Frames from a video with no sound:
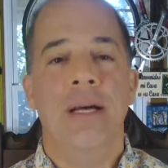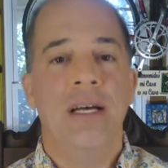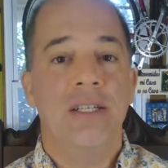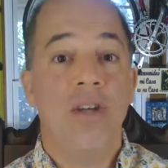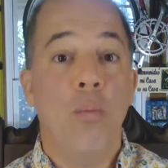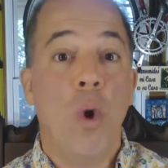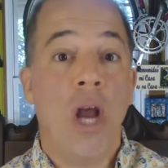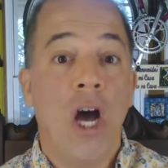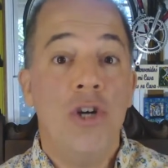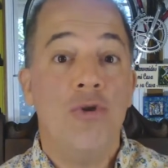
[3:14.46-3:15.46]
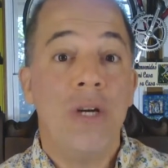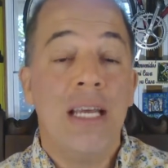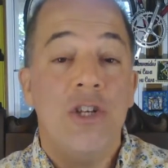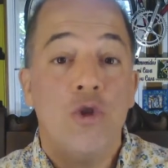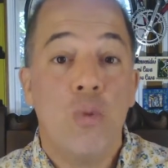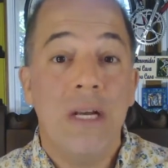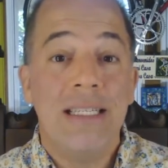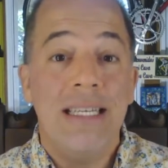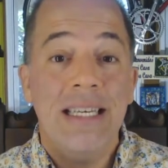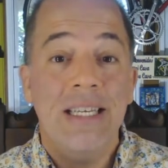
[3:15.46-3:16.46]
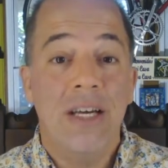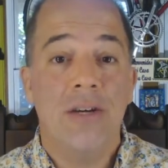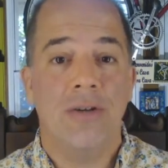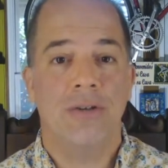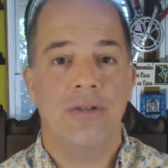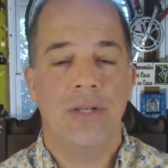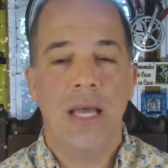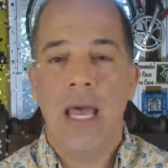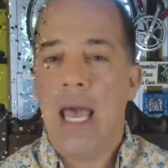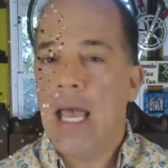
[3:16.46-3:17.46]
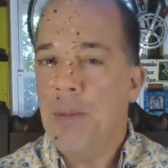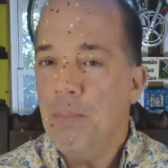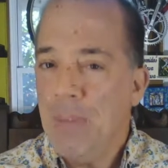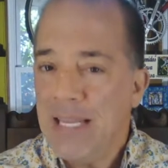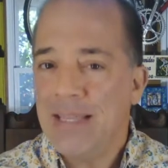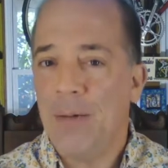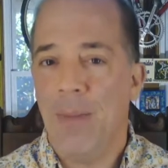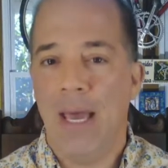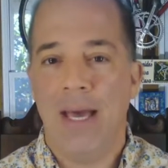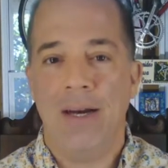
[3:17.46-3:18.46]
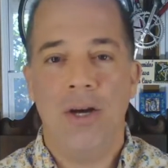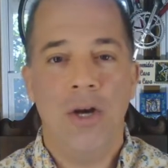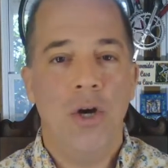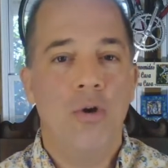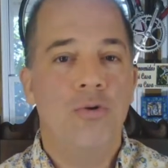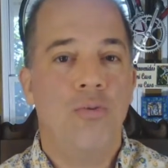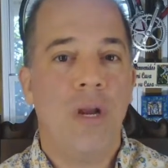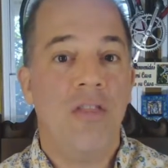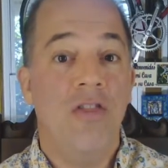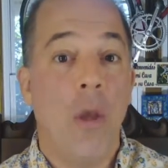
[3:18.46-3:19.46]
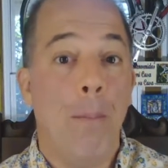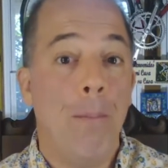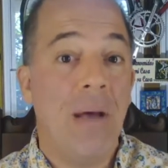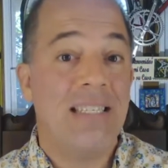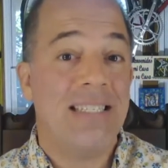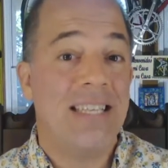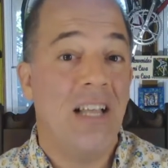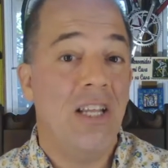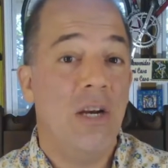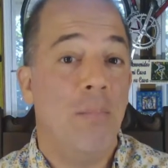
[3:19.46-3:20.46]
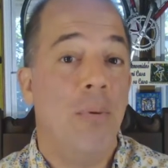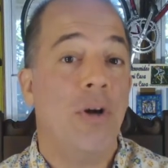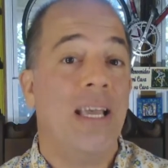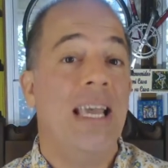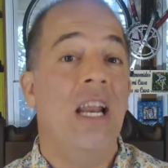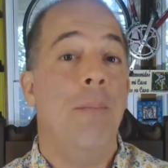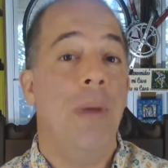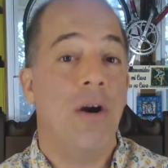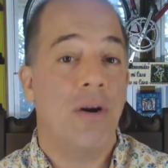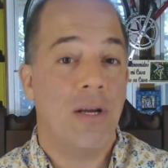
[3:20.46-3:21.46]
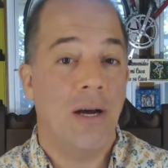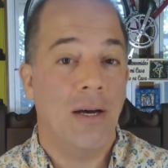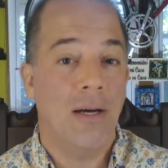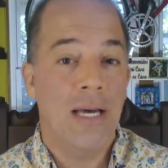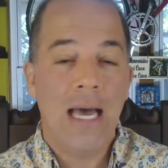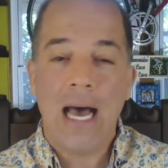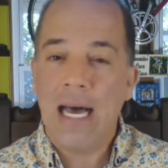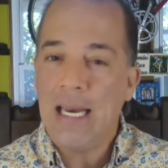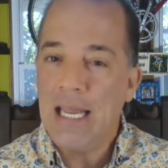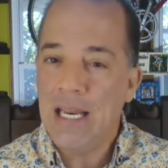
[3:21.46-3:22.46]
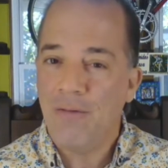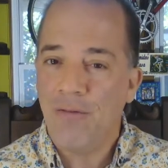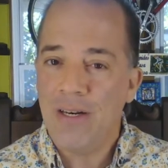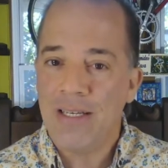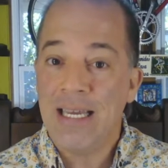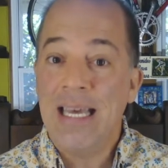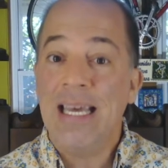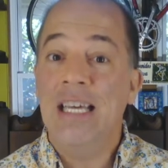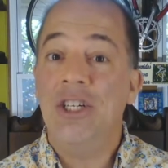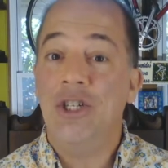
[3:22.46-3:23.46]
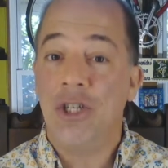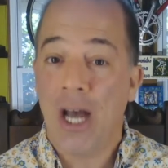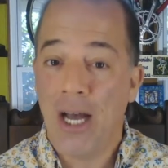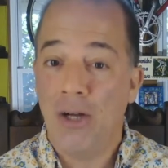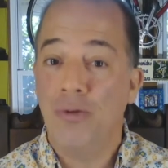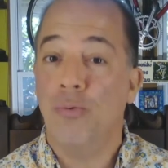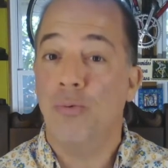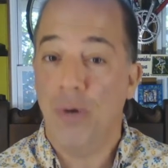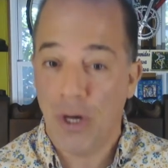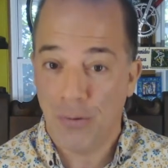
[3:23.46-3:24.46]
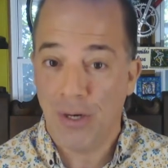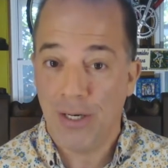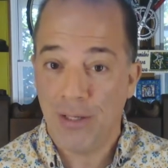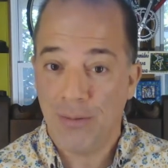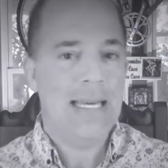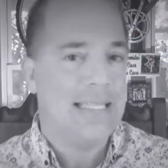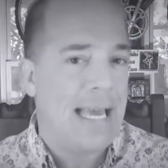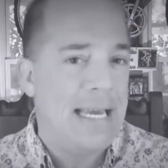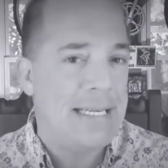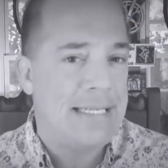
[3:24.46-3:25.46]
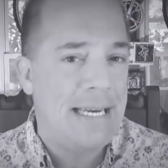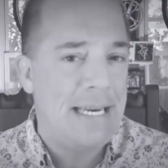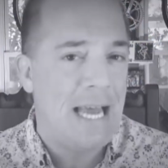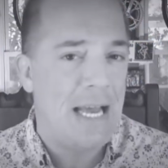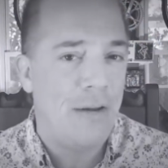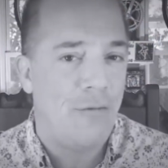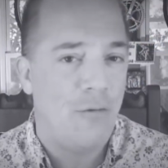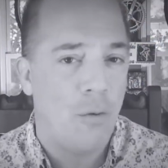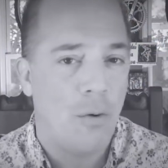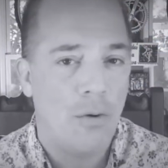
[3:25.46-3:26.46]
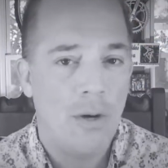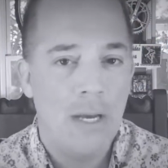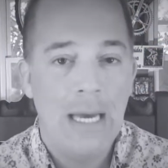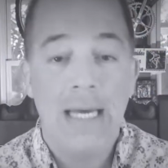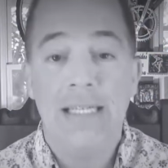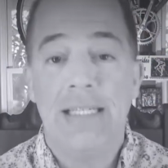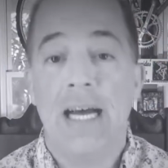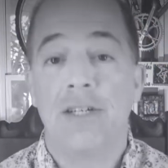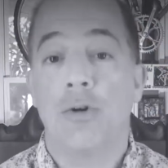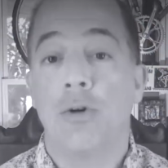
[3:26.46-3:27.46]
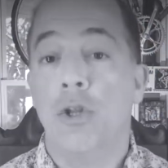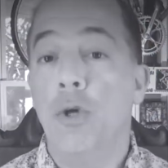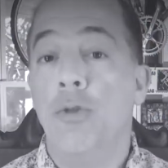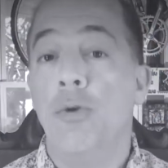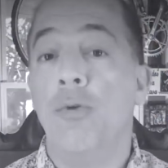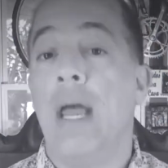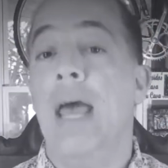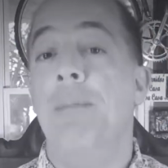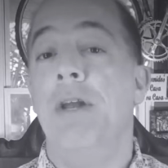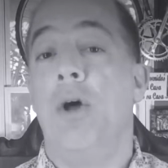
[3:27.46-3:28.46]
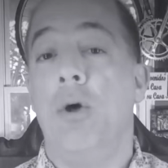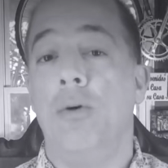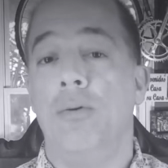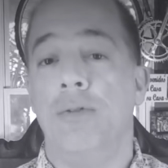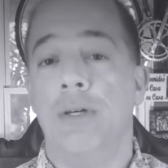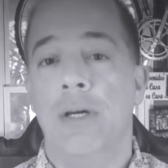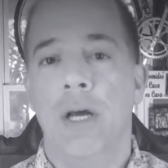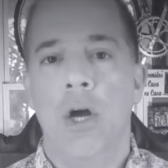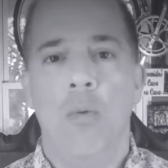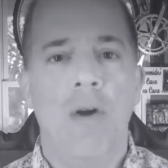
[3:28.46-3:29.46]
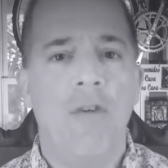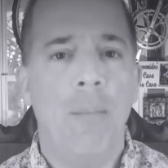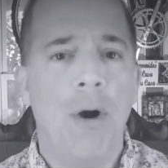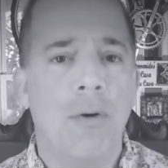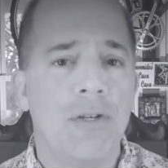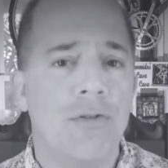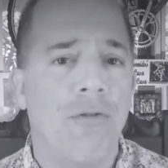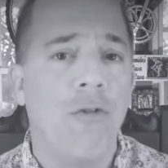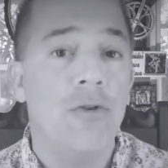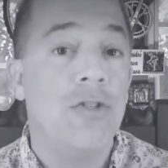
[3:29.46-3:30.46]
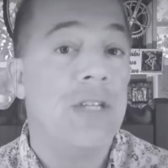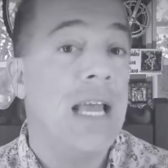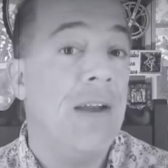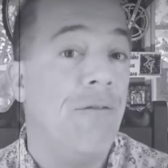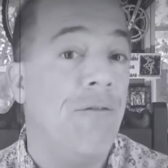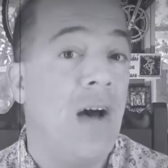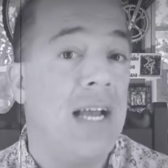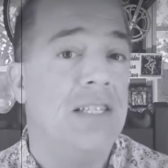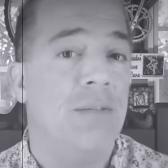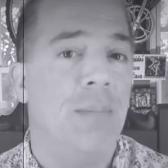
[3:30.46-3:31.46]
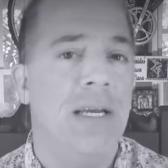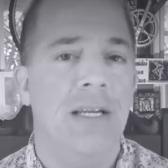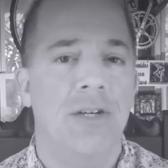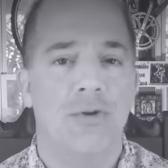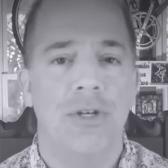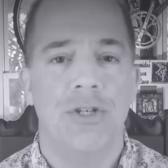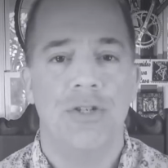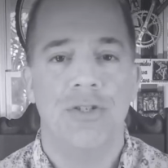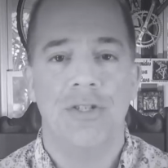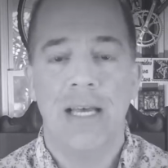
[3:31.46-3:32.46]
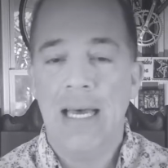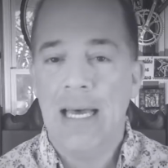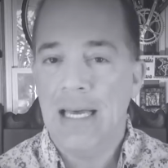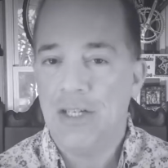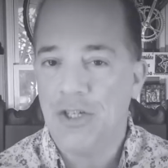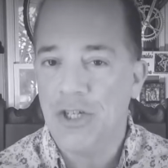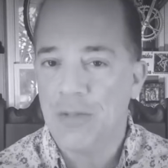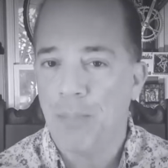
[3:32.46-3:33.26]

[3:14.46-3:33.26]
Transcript: some one hundred twenty years and meet the man who's written the best-selling book in America on infant and child rearing. It's eighteen ninety-four, and Doctor Luther Emmett Holt, one of America's first and finest pediatricians, has just